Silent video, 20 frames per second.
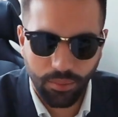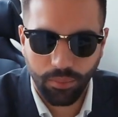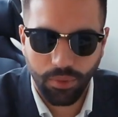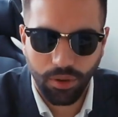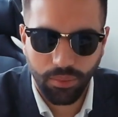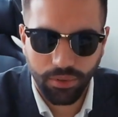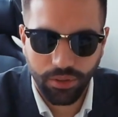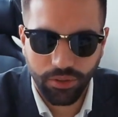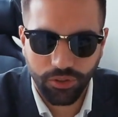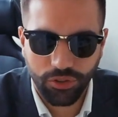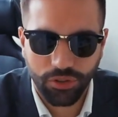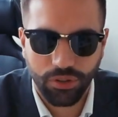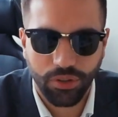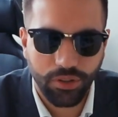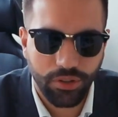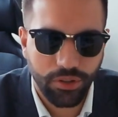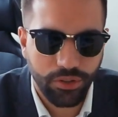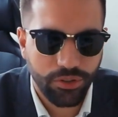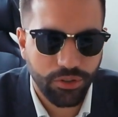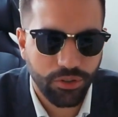published on
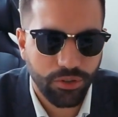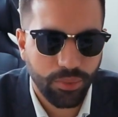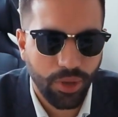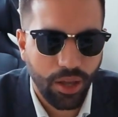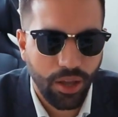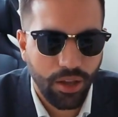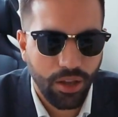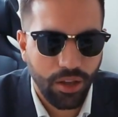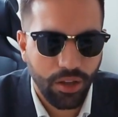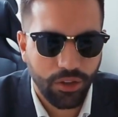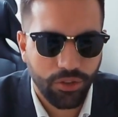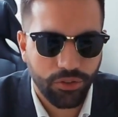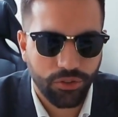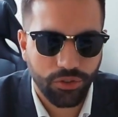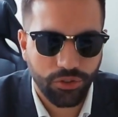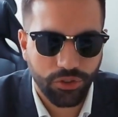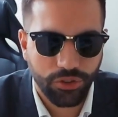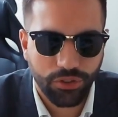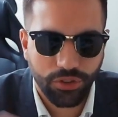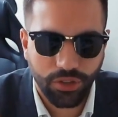YouTube.
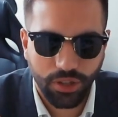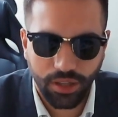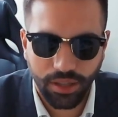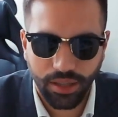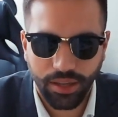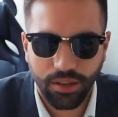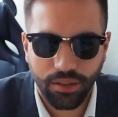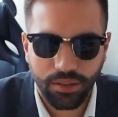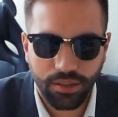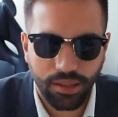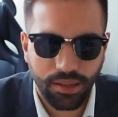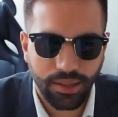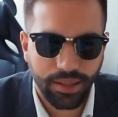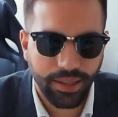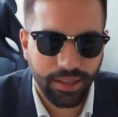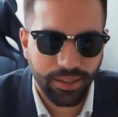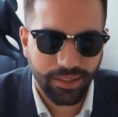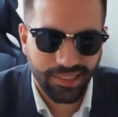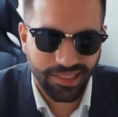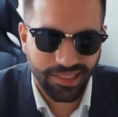So just click on the link,